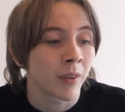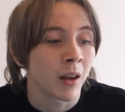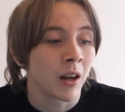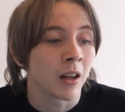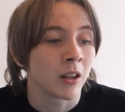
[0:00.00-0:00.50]

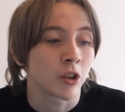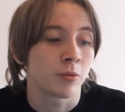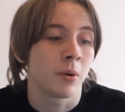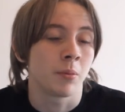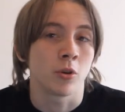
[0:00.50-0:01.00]
Lots
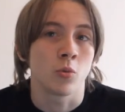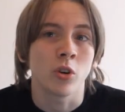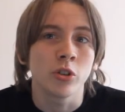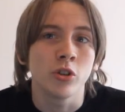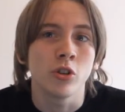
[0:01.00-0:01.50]
of people go
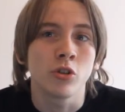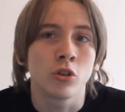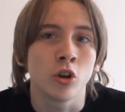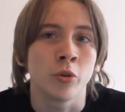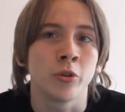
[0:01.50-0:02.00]
on
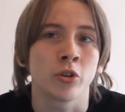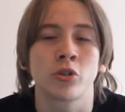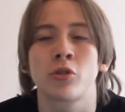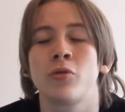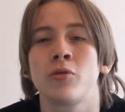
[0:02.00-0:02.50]
YouTube
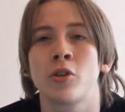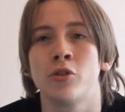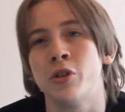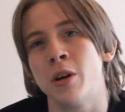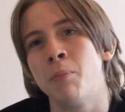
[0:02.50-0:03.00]
just
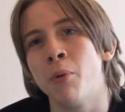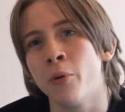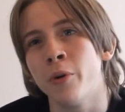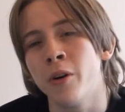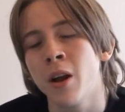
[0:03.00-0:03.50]
because they're
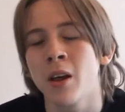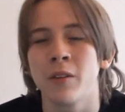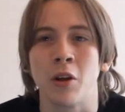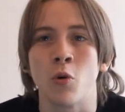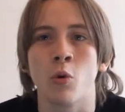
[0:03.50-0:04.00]
bored,
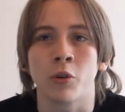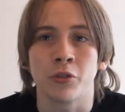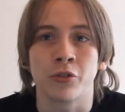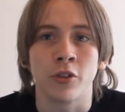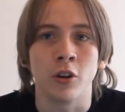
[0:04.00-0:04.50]
and they go on
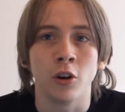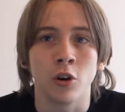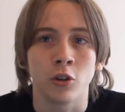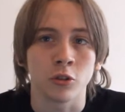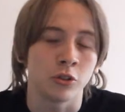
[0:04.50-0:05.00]
for the
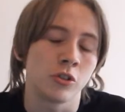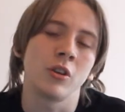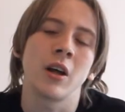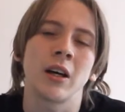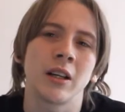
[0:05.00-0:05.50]
lols,
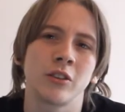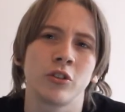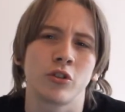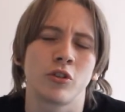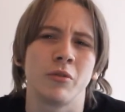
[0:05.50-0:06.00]

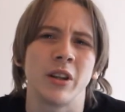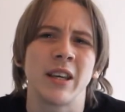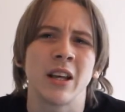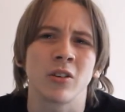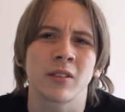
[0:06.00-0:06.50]
just to really
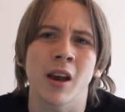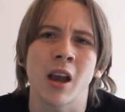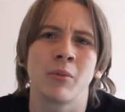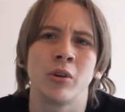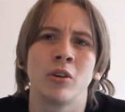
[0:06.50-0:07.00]
kill
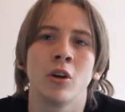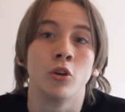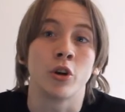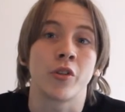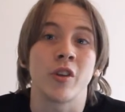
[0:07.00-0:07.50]
time and
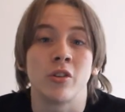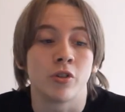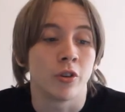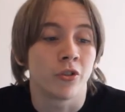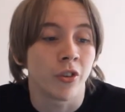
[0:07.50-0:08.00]
look at things
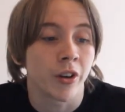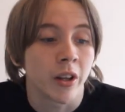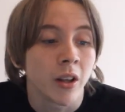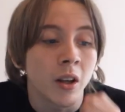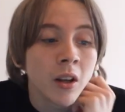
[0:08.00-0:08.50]
that are
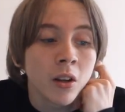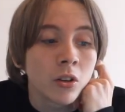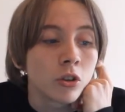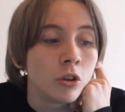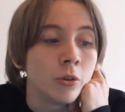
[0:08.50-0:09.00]
funny.
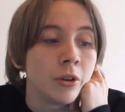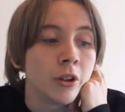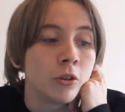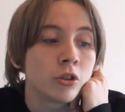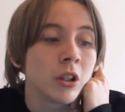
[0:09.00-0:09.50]
So, you
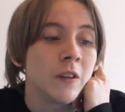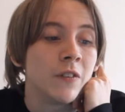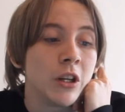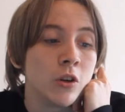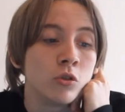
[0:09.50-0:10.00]
know, silly
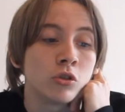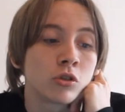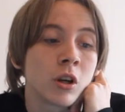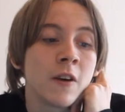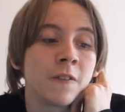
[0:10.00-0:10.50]

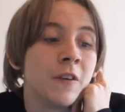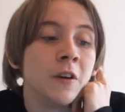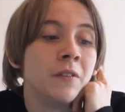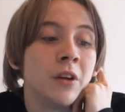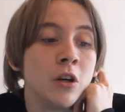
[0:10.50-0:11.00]
videos,
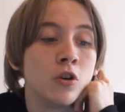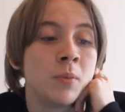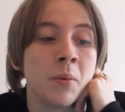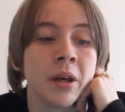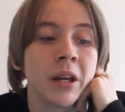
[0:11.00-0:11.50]
failed videos,
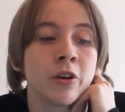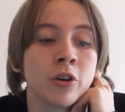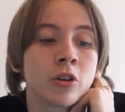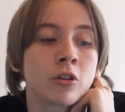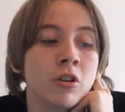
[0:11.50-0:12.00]
people getting
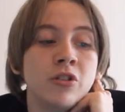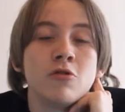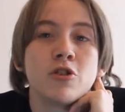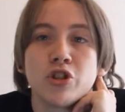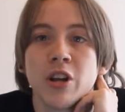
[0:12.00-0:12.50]
hurt, crazy
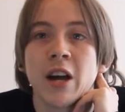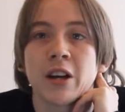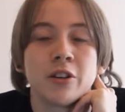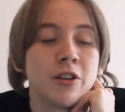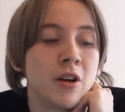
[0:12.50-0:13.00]
Russian
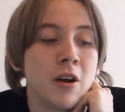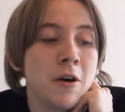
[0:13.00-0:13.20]
hacker,